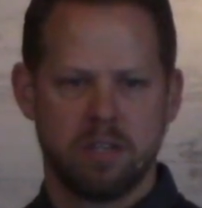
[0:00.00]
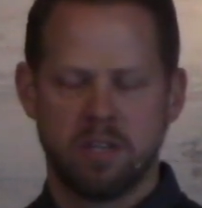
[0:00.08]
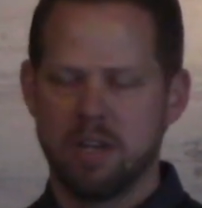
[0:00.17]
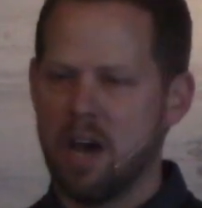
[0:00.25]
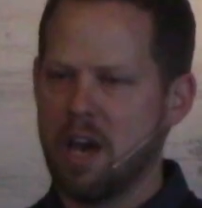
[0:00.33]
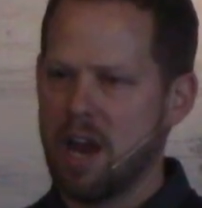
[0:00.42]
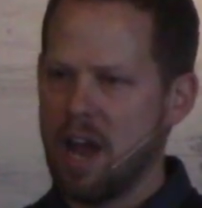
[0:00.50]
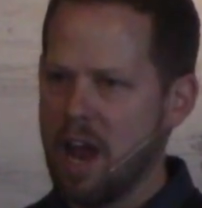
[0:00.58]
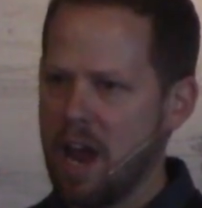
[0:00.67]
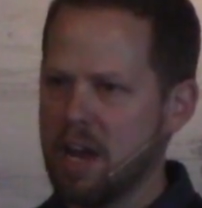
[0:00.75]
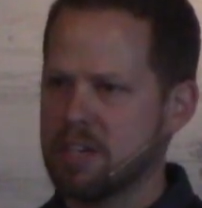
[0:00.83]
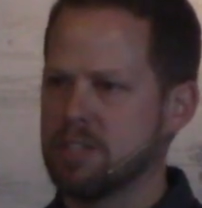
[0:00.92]
to not
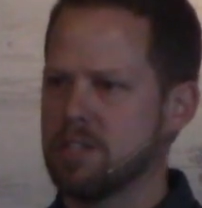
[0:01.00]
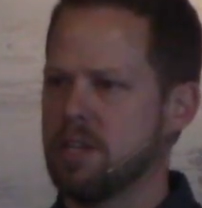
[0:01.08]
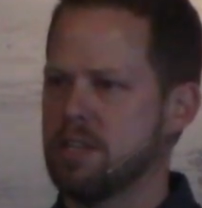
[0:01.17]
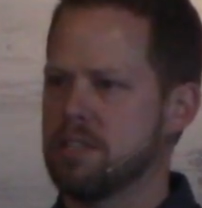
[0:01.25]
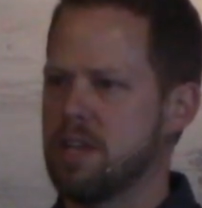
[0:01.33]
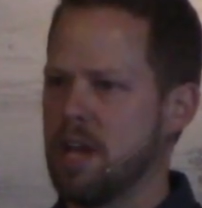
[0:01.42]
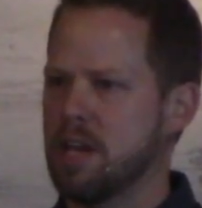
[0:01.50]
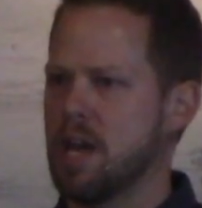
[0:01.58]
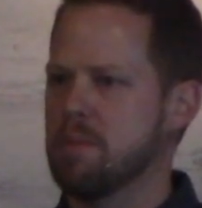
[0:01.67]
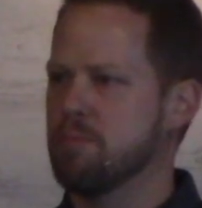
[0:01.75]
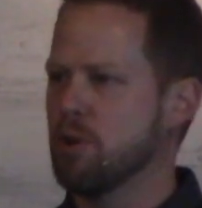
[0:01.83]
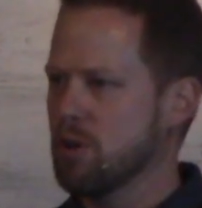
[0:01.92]
actually take a
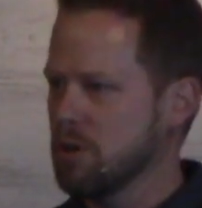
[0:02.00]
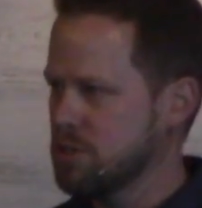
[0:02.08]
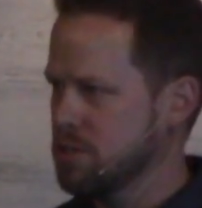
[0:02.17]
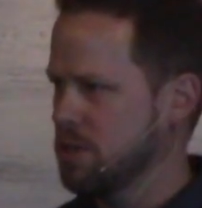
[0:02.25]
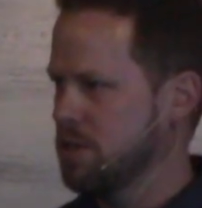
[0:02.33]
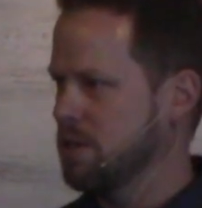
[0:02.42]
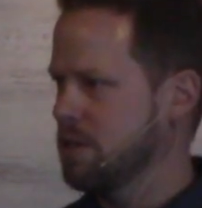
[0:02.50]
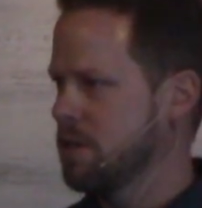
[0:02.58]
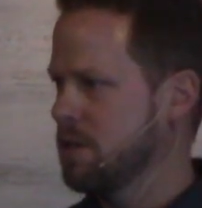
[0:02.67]
personal,